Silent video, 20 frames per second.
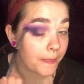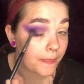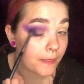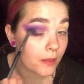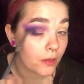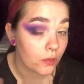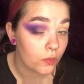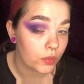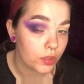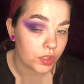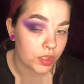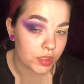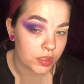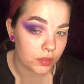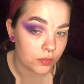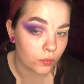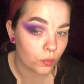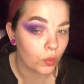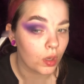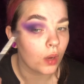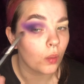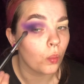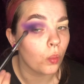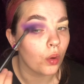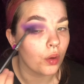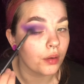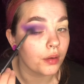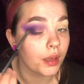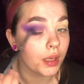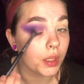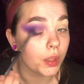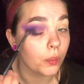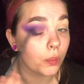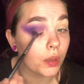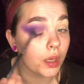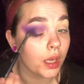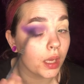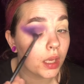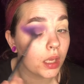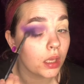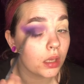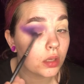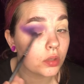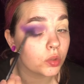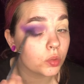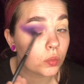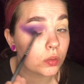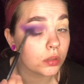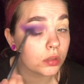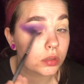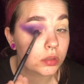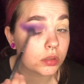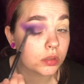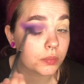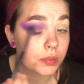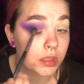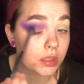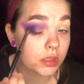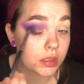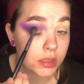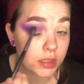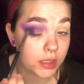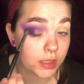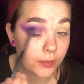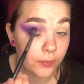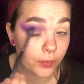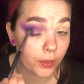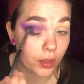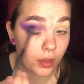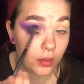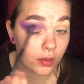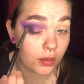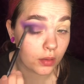which isn't what I want anyway. I just want it to be deeper.